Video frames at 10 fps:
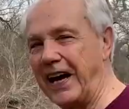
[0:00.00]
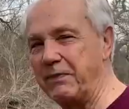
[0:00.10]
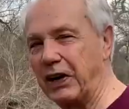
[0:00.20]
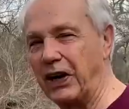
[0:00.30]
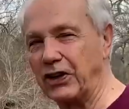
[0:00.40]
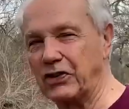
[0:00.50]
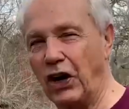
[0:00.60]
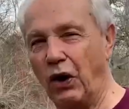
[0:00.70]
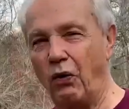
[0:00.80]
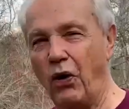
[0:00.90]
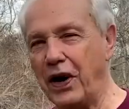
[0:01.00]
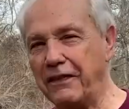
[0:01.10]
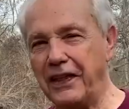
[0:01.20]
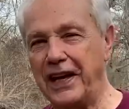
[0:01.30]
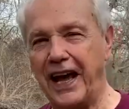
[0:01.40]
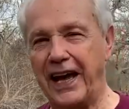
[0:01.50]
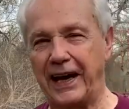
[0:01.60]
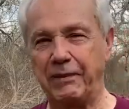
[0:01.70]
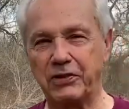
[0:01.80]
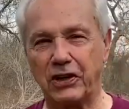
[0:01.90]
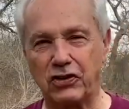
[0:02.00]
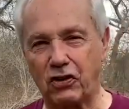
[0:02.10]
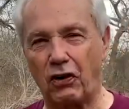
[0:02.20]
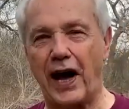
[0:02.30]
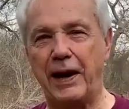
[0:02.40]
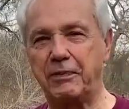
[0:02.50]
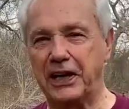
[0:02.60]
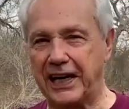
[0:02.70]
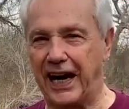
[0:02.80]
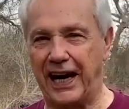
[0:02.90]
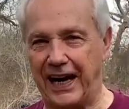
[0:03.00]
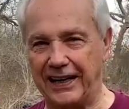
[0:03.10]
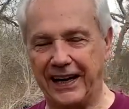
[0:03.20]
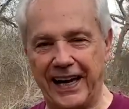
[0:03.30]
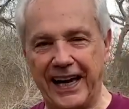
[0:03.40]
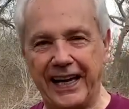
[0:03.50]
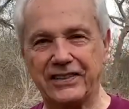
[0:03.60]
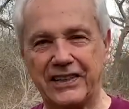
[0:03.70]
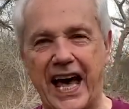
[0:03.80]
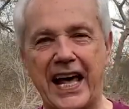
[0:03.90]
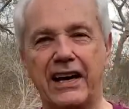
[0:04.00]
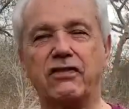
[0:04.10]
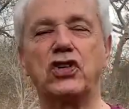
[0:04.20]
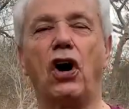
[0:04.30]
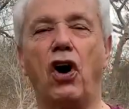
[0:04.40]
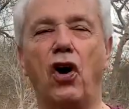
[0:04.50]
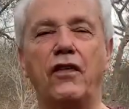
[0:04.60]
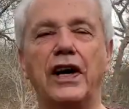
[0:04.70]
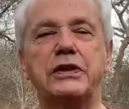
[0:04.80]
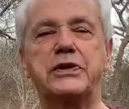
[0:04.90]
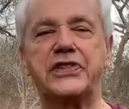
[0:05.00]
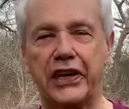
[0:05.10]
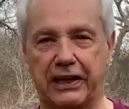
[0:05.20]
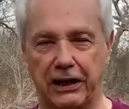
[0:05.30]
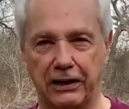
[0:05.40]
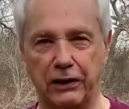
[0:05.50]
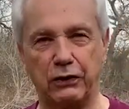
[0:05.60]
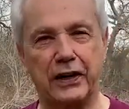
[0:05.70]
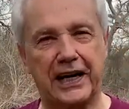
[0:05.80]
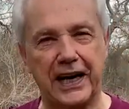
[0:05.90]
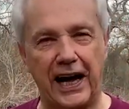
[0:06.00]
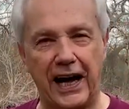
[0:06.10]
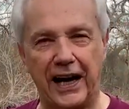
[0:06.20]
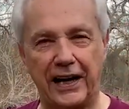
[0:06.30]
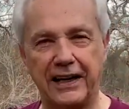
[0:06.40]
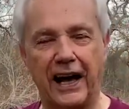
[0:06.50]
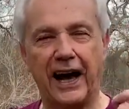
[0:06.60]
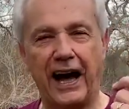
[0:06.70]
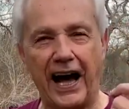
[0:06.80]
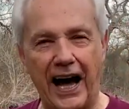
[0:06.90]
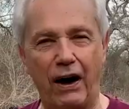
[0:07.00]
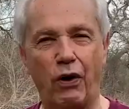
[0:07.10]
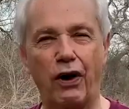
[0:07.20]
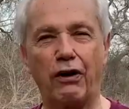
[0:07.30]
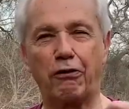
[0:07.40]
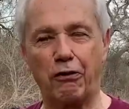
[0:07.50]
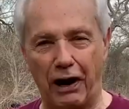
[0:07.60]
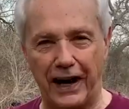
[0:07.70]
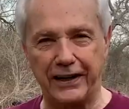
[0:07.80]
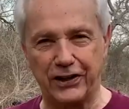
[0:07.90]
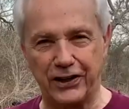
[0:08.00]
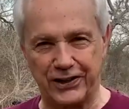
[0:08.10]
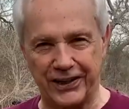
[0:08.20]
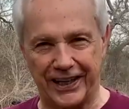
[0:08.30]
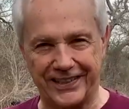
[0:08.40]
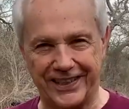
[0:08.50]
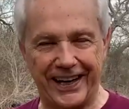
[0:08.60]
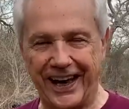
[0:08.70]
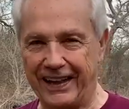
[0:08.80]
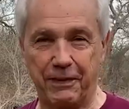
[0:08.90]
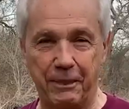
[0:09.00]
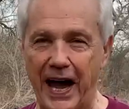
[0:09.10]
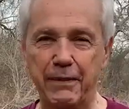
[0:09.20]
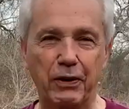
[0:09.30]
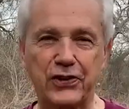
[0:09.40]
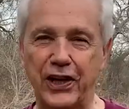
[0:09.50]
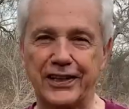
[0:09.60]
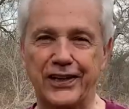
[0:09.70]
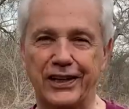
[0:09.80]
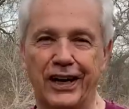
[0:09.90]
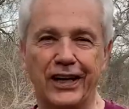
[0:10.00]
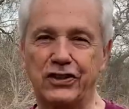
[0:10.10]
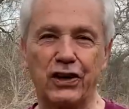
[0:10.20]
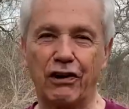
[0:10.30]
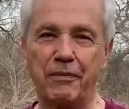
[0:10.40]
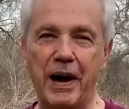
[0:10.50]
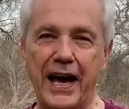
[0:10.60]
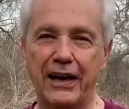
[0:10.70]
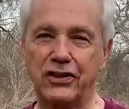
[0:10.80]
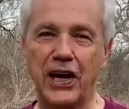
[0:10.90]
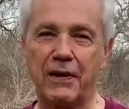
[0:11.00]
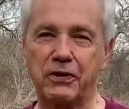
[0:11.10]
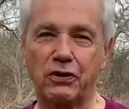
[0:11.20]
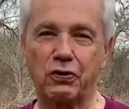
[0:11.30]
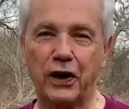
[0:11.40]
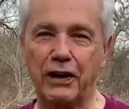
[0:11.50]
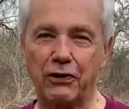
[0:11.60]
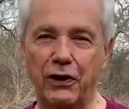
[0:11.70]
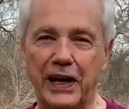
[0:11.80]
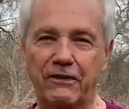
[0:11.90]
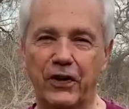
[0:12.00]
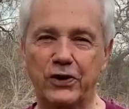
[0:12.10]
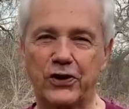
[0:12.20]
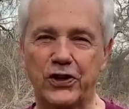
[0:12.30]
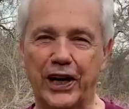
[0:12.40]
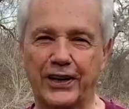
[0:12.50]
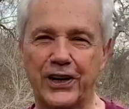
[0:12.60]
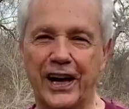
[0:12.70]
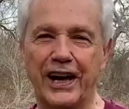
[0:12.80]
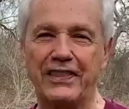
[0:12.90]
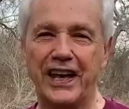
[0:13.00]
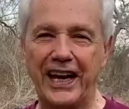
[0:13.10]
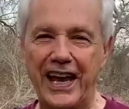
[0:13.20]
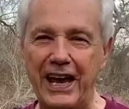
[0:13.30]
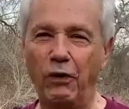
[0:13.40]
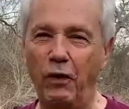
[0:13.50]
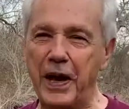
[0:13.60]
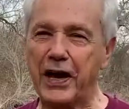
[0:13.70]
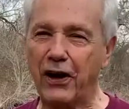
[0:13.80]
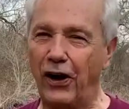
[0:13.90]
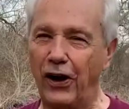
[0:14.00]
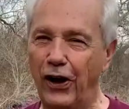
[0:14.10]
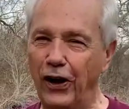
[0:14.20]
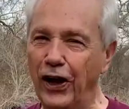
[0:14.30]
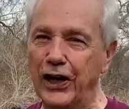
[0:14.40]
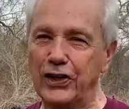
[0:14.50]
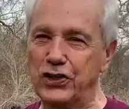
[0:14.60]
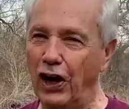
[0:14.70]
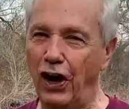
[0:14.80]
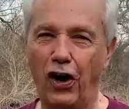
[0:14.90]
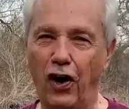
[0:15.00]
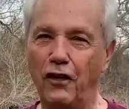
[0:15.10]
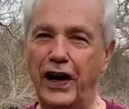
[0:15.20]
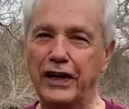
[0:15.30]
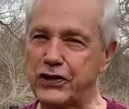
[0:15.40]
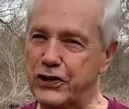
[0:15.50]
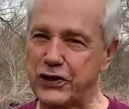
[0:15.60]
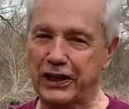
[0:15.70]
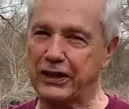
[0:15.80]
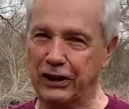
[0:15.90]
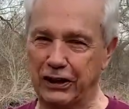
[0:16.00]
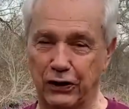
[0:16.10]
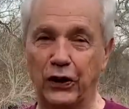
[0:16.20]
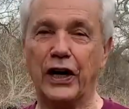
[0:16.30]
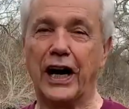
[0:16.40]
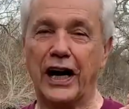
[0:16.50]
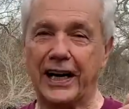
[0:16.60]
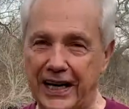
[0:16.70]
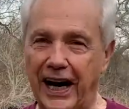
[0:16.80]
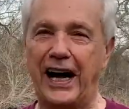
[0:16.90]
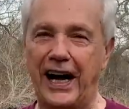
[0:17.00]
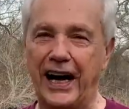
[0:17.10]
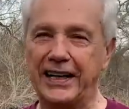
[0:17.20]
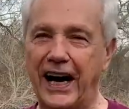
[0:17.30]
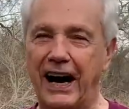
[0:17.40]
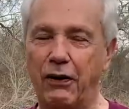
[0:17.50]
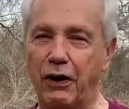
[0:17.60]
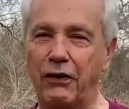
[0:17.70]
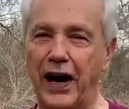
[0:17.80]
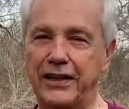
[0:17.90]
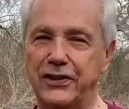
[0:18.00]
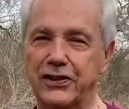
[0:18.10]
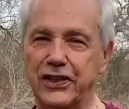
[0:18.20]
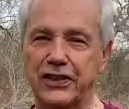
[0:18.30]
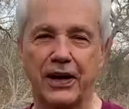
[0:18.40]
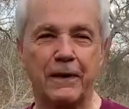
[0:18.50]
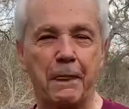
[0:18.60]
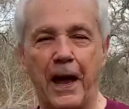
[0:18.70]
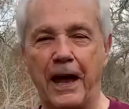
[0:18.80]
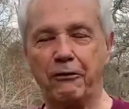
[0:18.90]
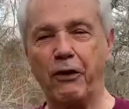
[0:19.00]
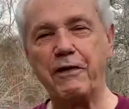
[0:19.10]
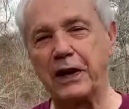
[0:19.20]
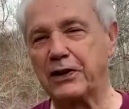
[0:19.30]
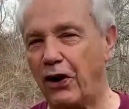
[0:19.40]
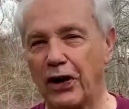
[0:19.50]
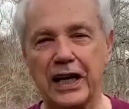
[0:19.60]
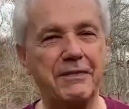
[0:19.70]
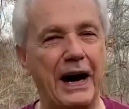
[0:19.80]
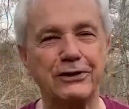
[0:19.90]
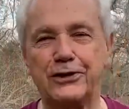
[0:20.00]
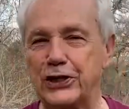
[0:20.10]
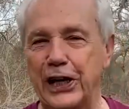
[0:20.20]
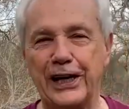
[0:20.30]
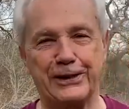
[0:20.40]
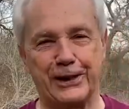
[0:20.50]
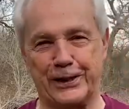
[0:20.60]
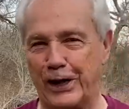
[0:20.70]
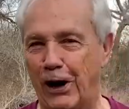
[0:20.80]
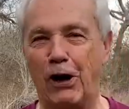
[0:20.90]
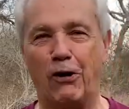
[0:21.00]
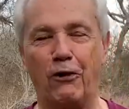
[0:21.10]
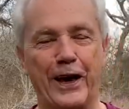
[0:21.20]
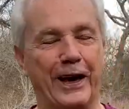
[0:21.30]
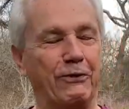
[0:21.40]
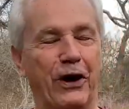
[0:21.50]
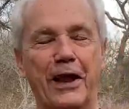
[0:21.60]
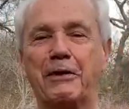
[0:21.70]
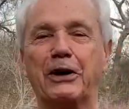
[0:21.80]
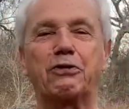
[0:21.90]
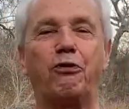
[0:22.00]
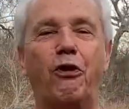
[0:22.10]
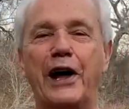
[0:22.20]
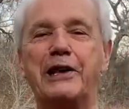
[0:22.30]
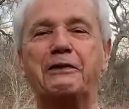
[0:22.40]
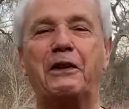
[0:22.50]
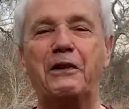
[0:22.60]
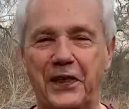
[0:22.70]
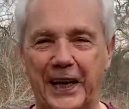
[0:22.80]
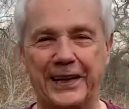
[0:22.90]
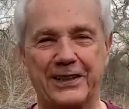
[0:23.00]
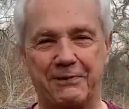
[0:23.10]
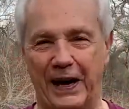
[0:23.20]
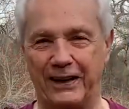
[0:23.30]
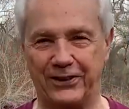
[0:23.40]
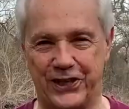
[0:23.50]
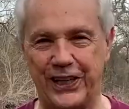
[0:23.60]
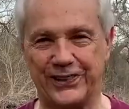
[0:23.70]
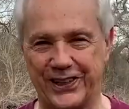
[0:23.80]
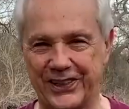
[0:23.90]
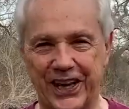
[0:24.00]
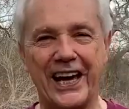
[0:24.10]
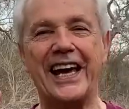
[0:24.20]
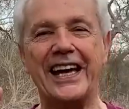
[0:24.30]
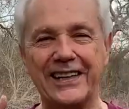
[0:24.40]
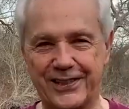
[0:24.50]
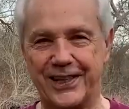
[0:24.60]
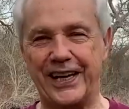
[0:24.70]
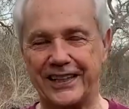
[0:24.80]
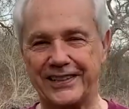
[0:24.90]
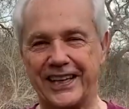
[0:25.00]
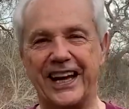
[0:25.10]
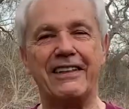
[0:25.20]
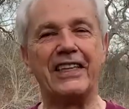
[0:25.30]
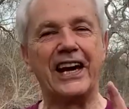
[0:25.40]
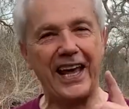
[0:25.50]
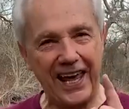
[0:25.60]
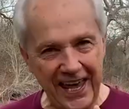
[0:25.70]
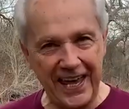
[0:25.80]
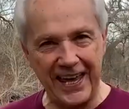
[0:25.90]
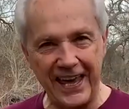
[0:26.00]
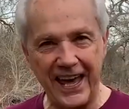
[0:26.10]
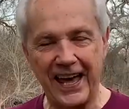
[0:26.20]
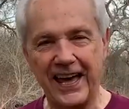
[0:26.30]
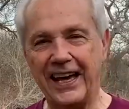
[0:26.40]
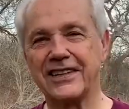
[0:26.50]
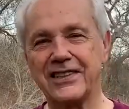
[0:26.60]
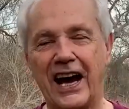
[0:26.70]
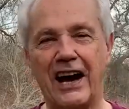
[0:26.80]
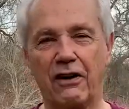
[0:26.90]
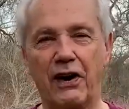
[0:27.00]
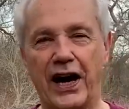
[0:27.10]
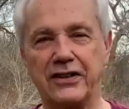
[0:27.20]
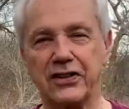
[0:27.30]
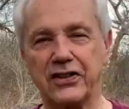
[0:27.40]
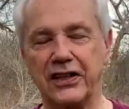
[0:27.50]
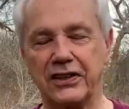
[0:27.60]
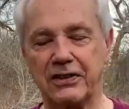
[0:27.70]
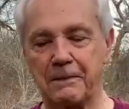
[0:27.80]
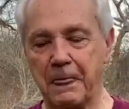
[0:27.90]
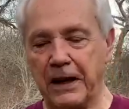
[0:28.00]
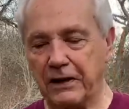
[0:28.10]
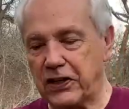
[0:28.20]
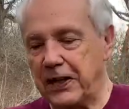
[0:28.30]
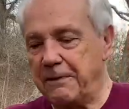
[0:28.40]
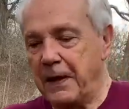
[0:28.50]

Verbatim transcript: because one of the names ascribed to God is that of Jehovah-Tsidkenu, God our righteousness. And the Bible says in Jeremiah chapter twenty-three and verse six that he will be called Jehovah-Tsidkenu, God our righteousness. And we've been talking about Jesus all week, and one of the most wonderful things about Jesus is this, that he is our righteousness. You see,